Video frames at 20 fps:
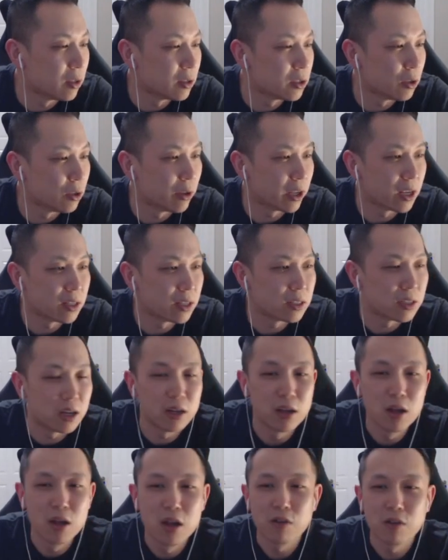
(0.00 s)
So like I said,
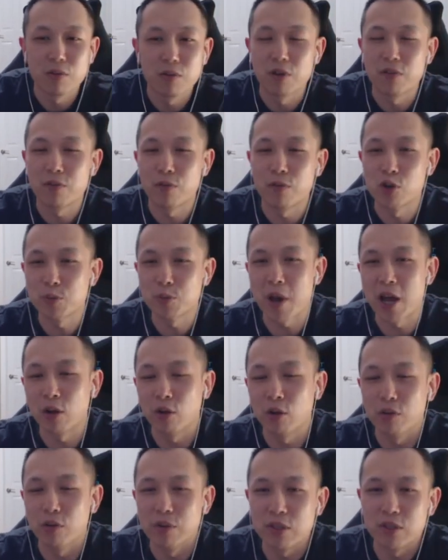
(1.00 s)
from the first battle
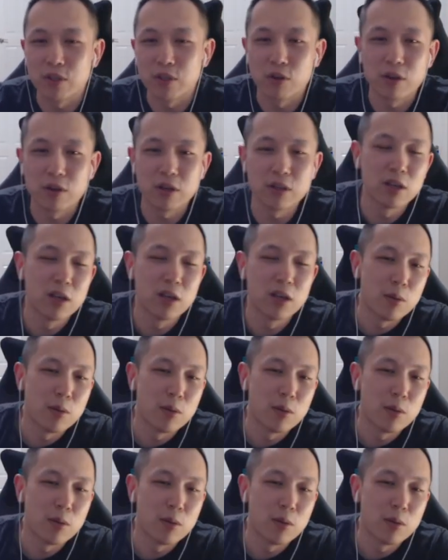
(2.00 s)
of the series,